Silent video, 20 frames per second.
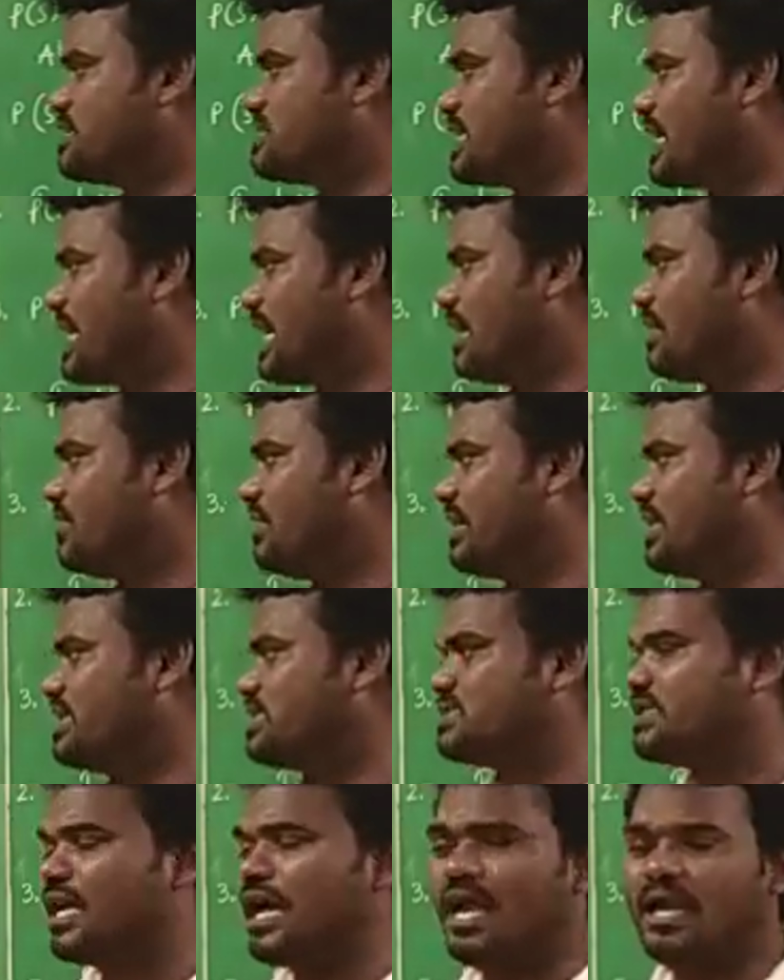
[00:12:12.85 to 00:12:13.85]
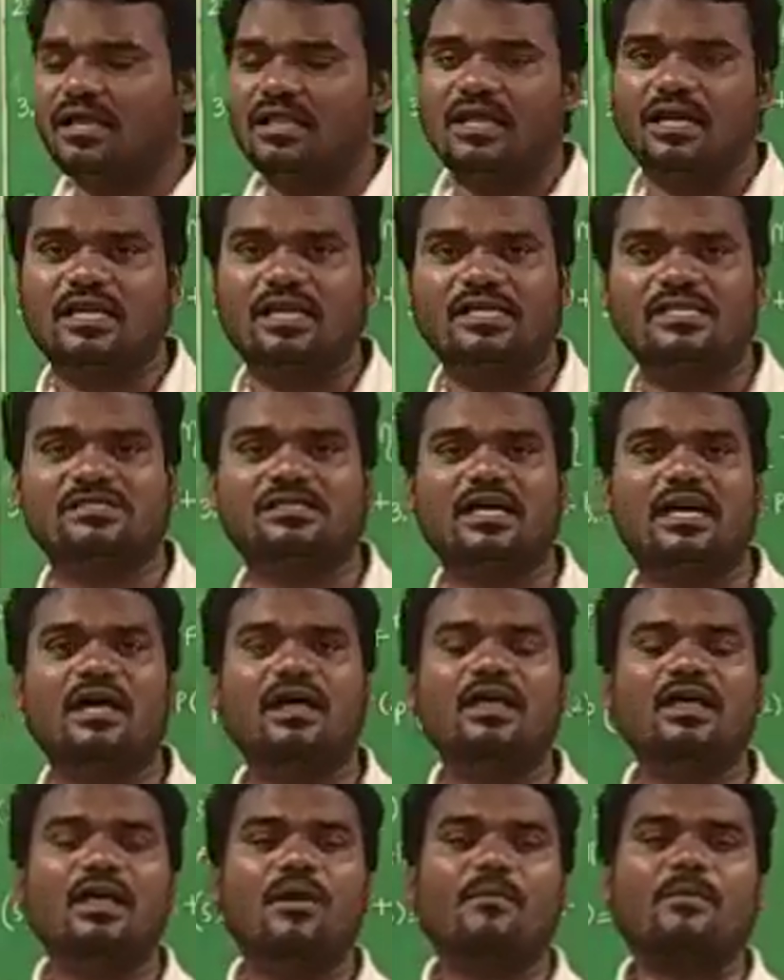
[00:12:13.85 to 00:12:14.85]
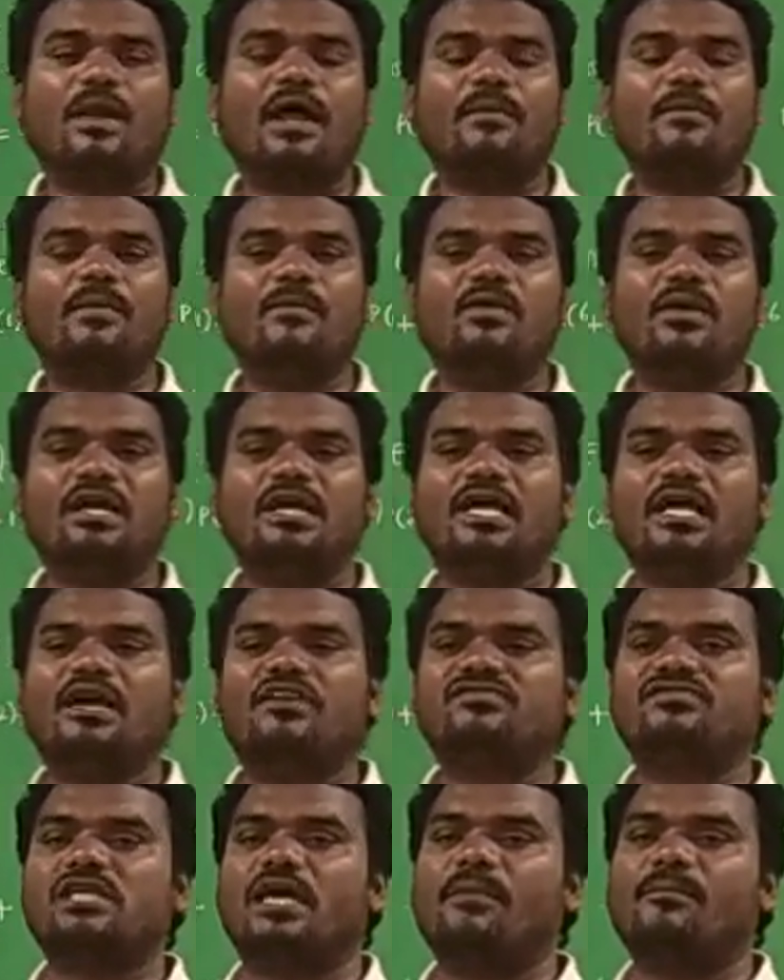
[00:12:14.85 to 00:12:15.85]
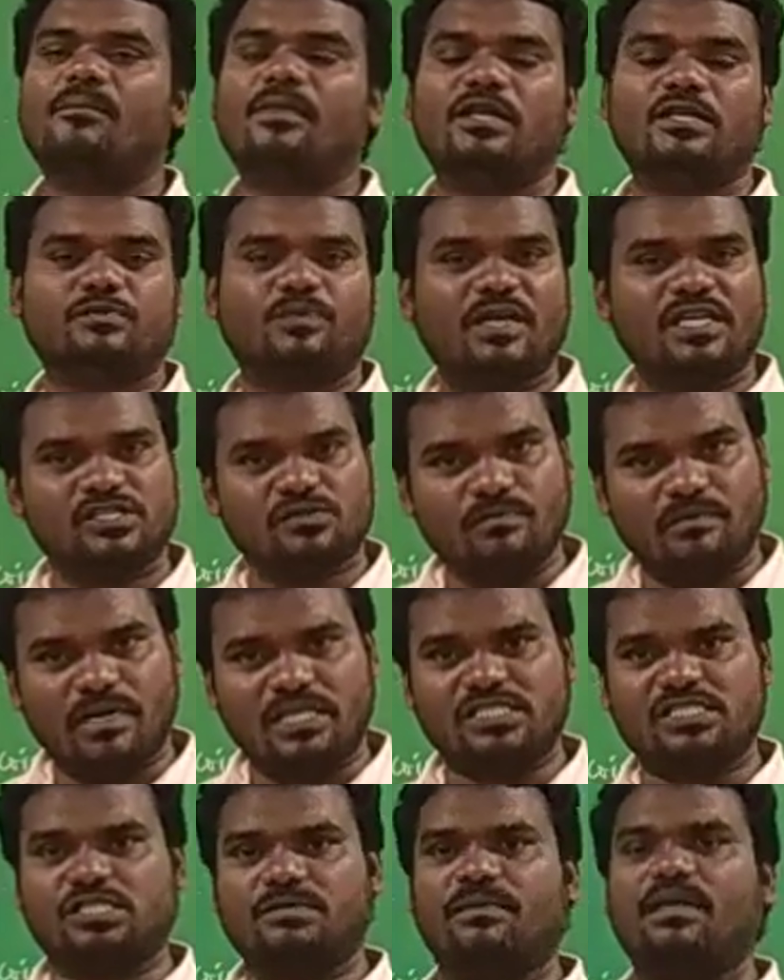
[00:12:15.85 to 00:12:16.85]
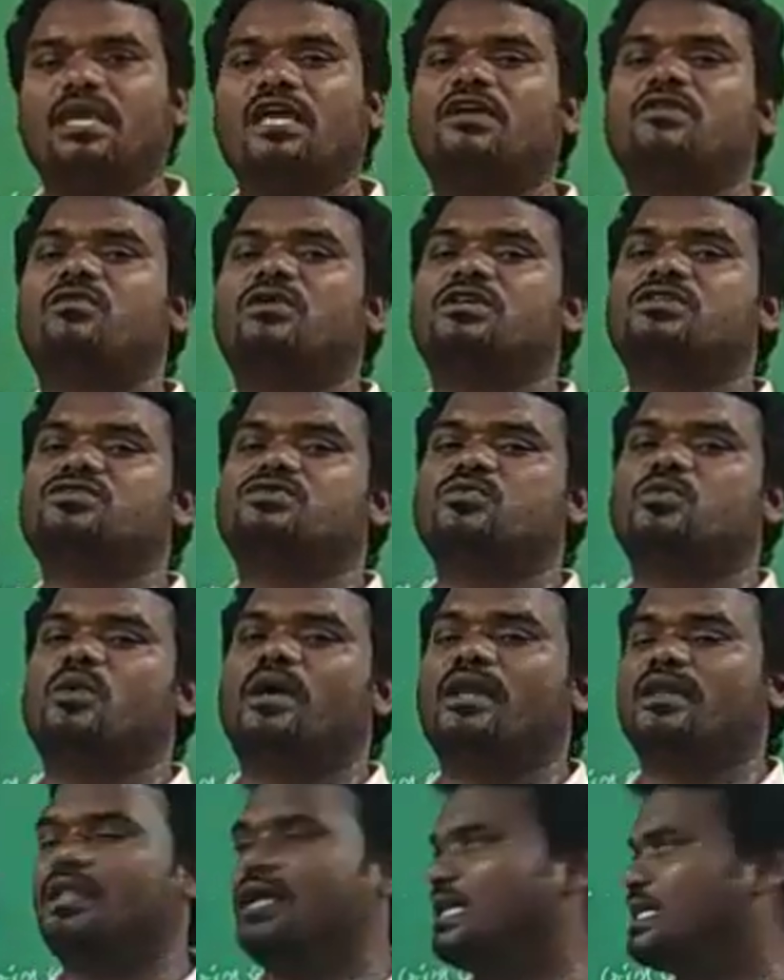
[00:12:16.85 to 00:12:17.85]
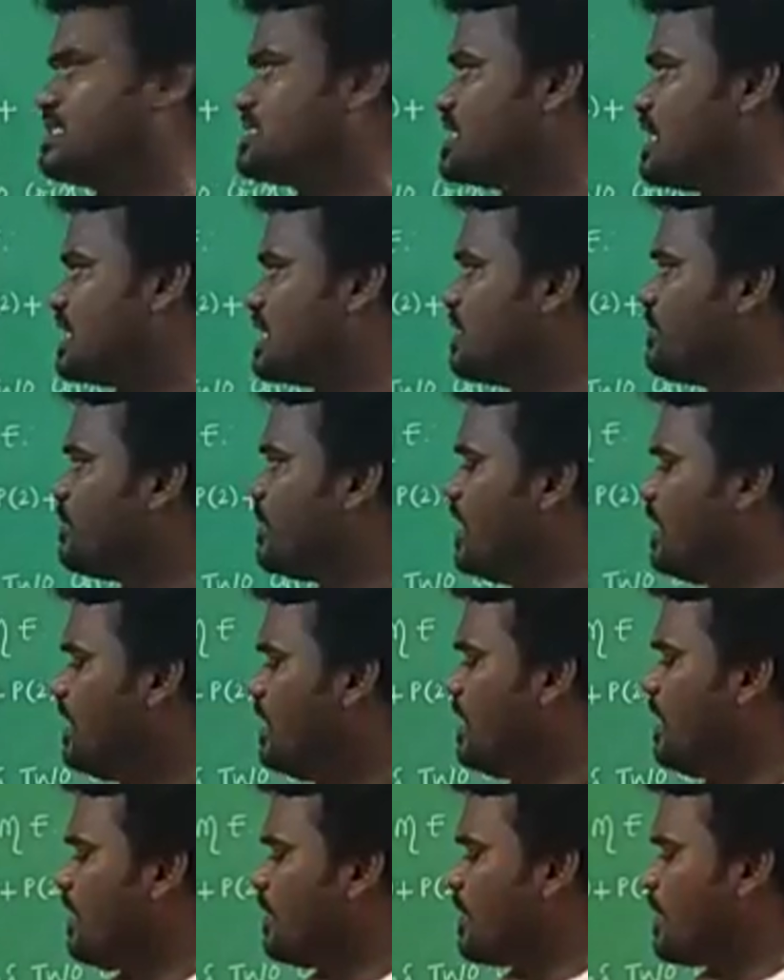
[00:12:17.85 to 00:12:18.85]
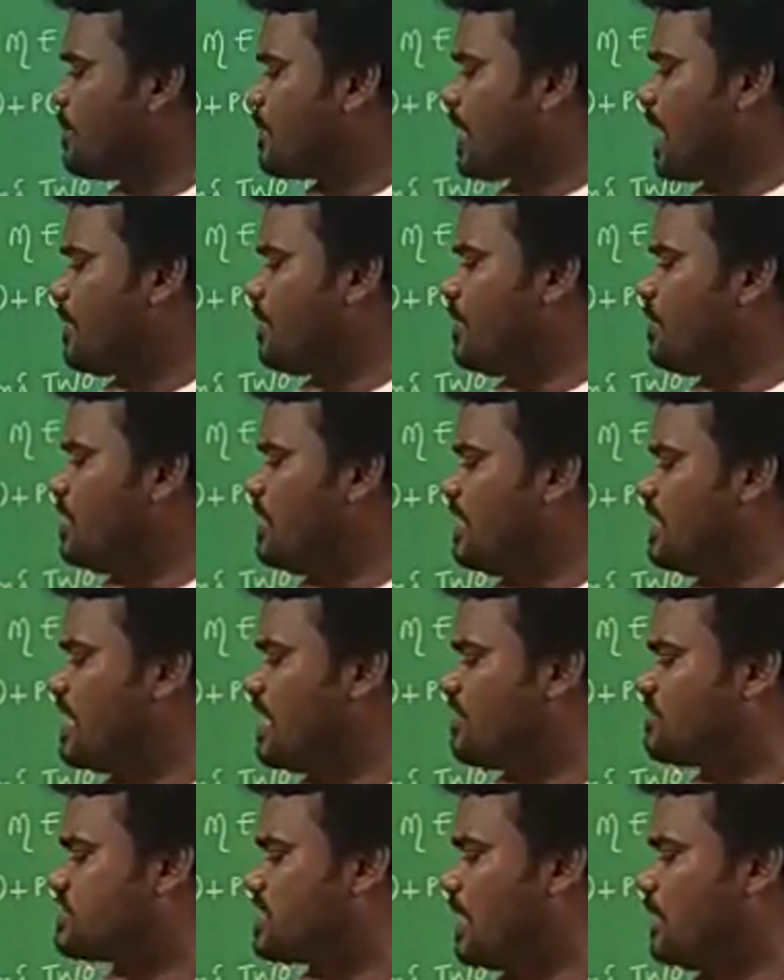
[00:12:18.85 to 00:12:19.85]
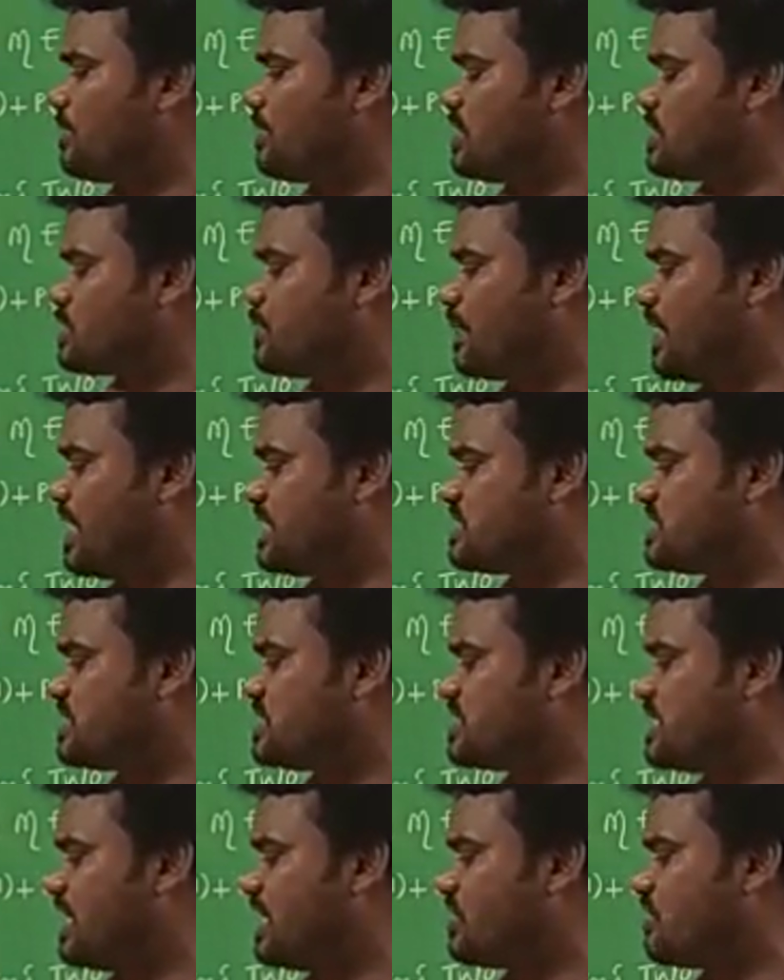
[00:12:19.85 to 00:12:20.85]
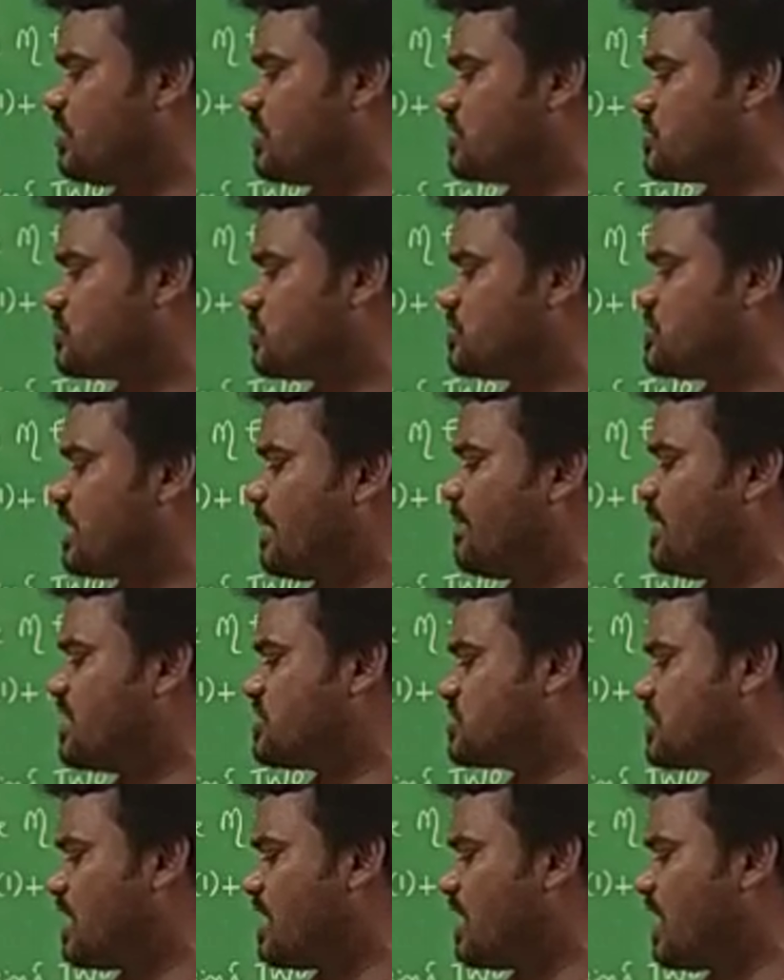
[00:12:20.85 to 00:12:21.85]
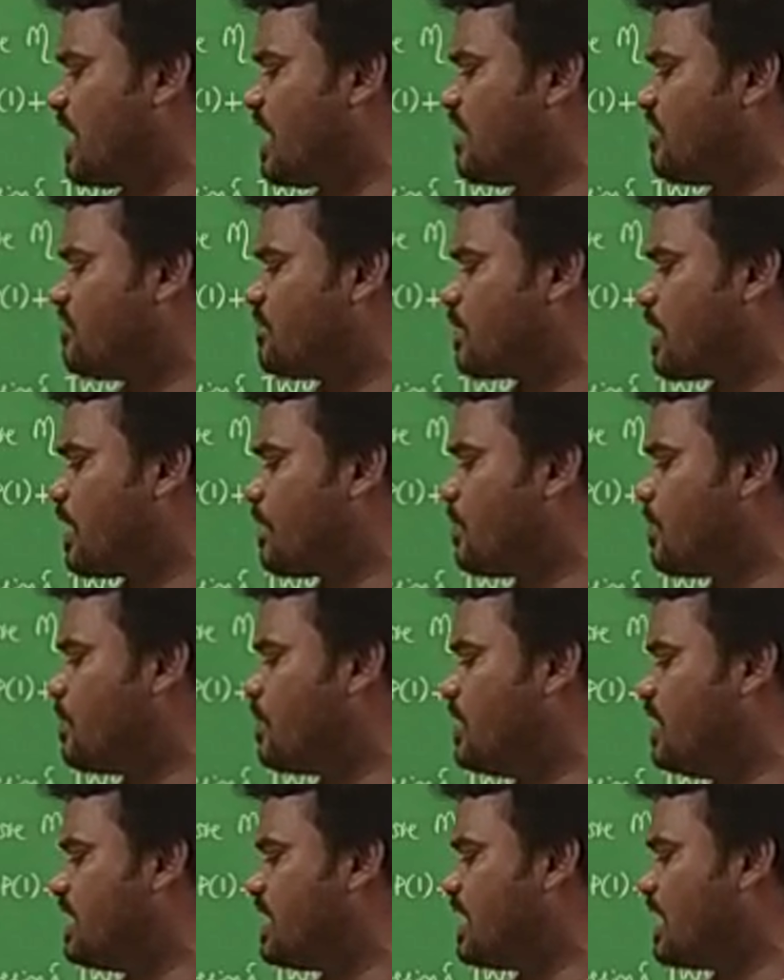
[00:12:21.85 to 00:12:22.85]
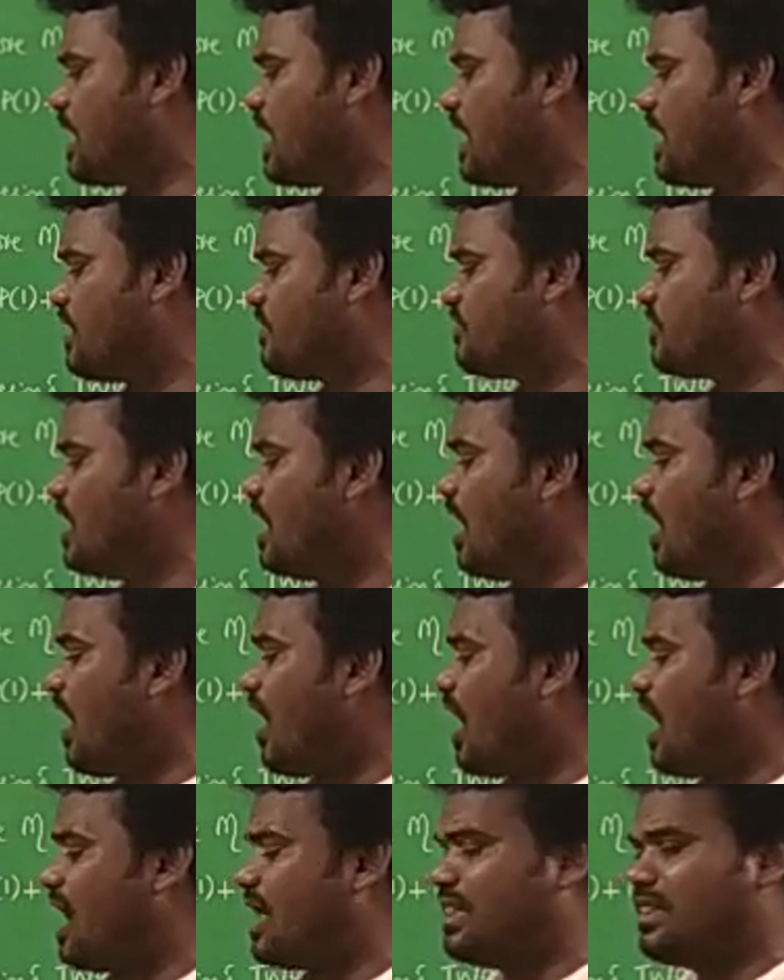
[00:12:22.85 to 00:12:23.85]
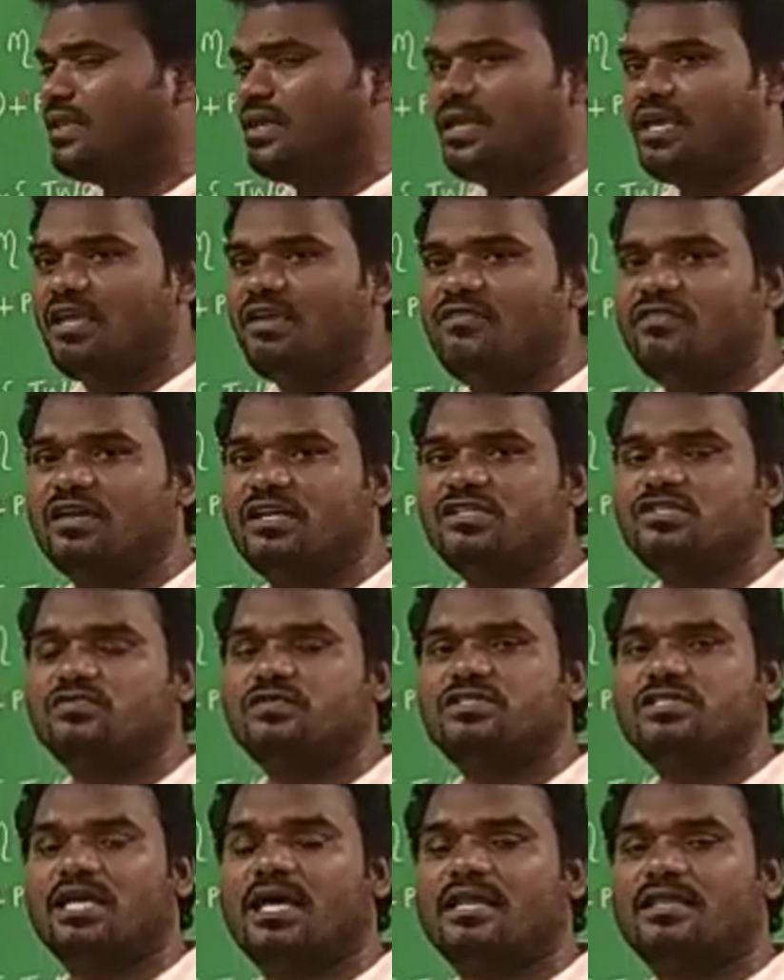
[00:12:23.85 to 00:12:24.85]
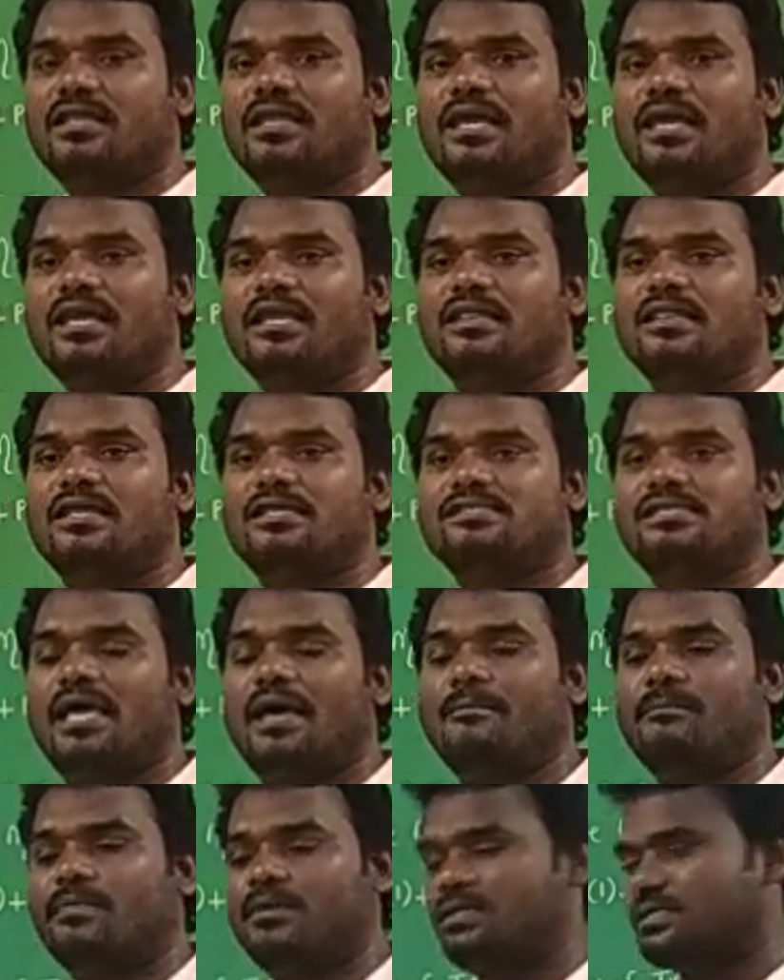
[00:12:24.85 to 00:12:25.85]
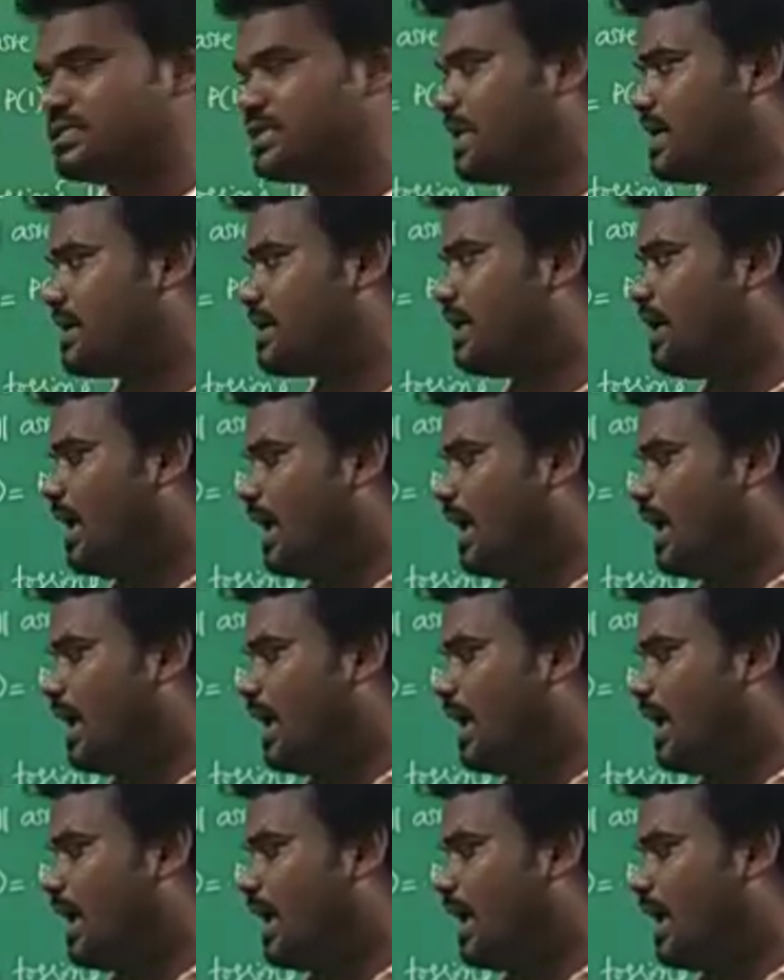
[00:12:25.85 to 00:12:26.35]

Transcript: Second one is that is the probability of sample space must be equals to 1. That is nothing but the probability of sample space is equals to summation of probability of all the events which are there in the sample set,